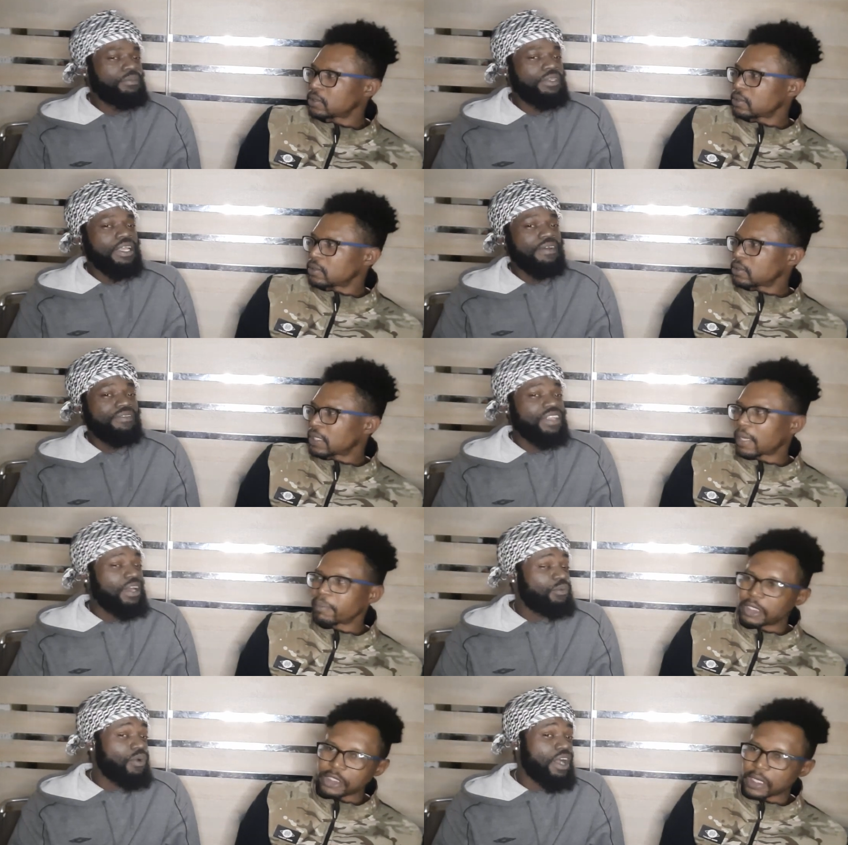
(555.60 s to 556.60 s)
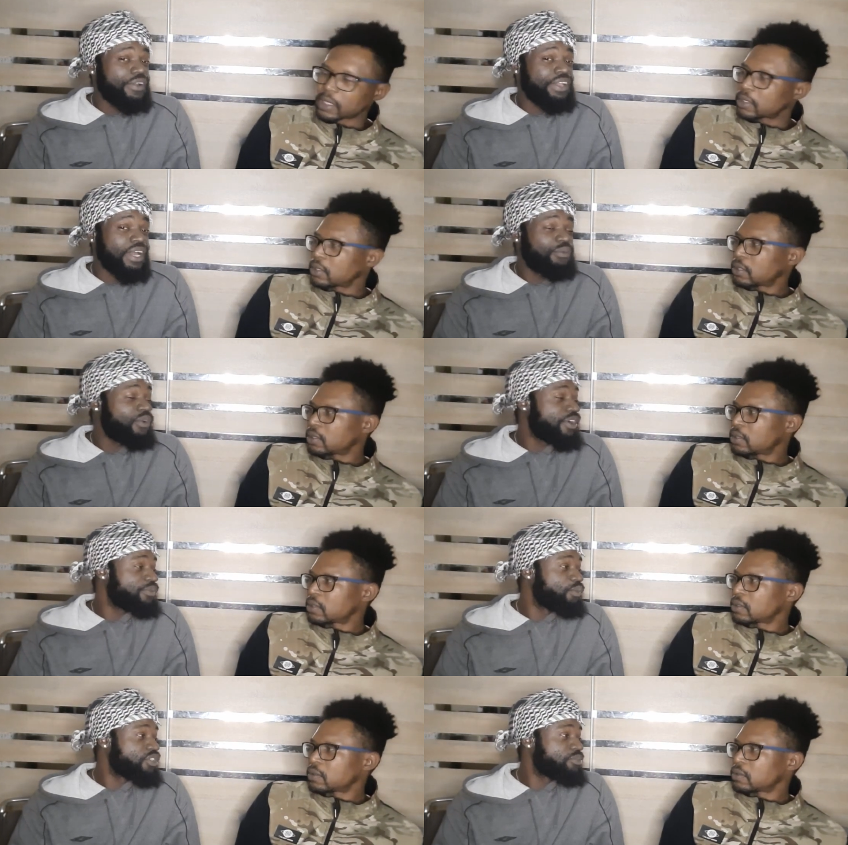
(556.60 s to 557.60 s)
Speaker 1: That, that, that word that word
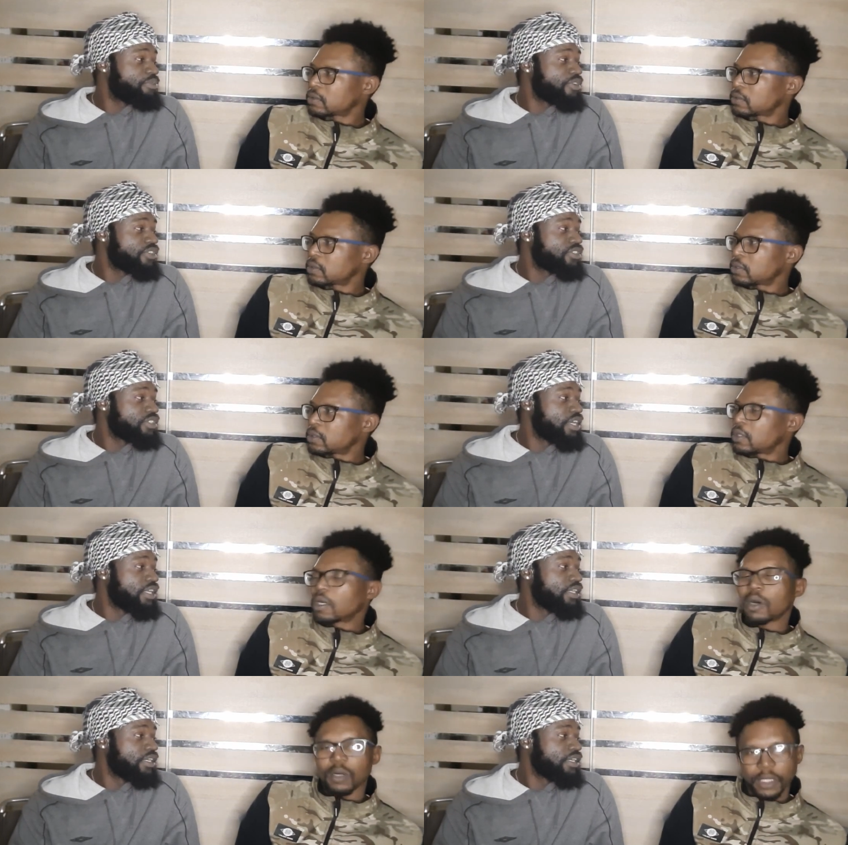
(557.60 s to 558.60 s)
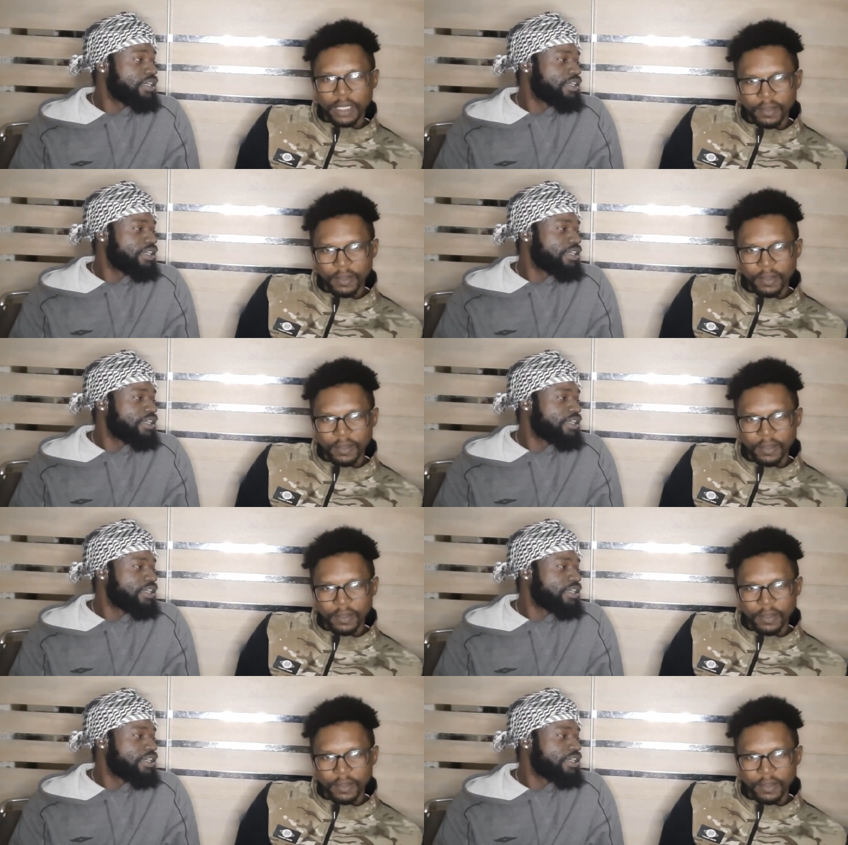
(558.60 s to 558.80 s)
was personal. Okay,